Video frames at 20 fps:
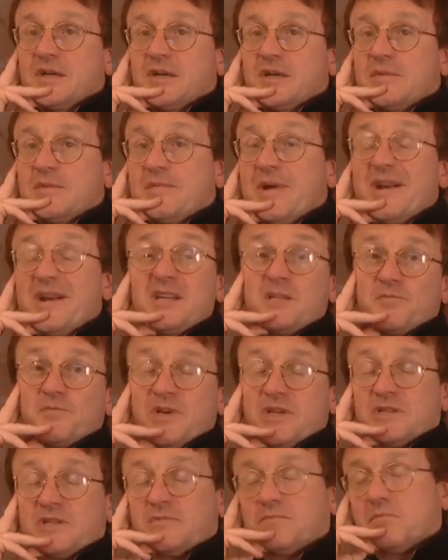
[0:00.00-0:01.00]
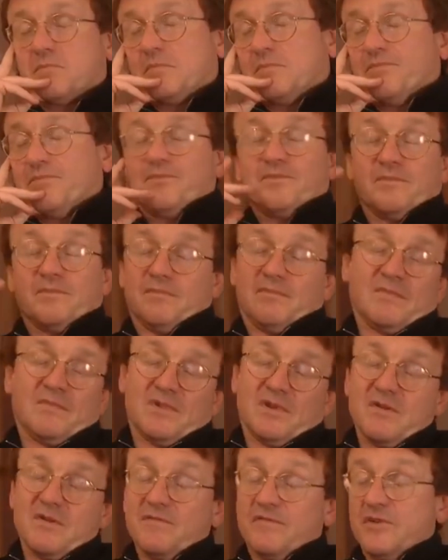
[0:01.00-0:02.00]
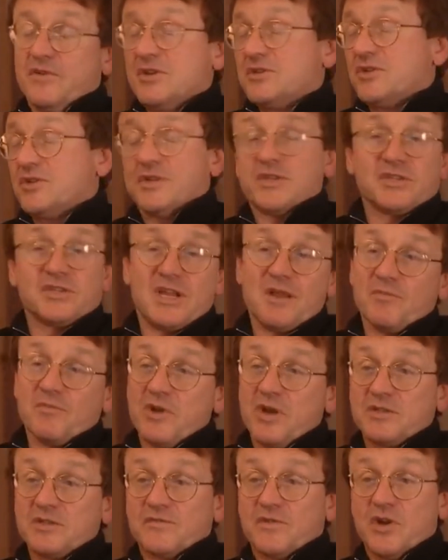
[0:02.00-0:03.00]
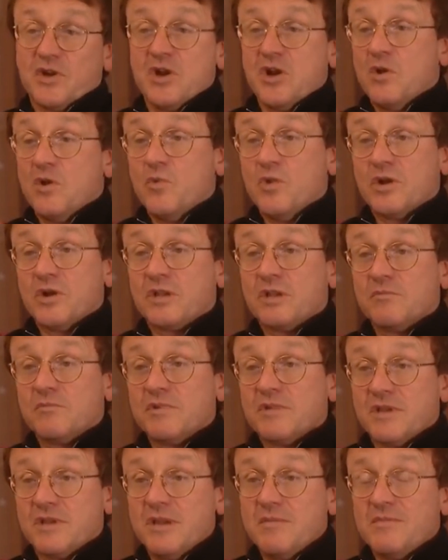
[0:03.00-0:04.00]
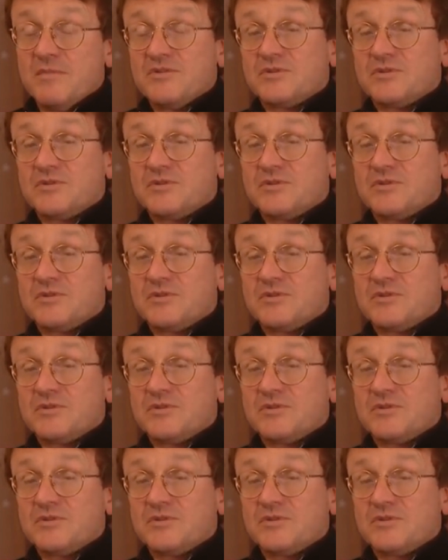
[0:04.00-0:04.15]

And I suppose conversely, the same goes for her working with him.